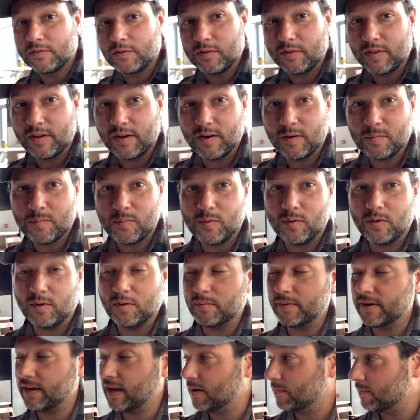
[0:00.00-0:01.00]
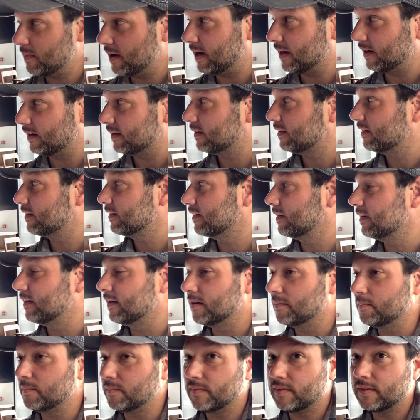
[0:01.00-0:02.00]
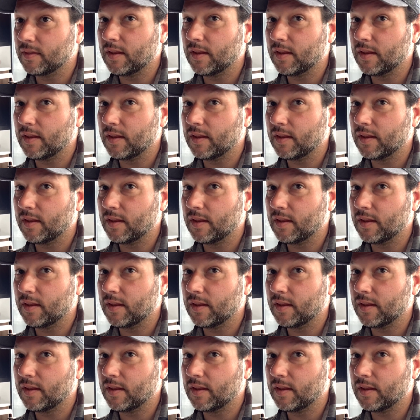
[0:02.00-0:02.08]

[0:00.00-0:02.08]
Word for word: to the airport. We came back. Um,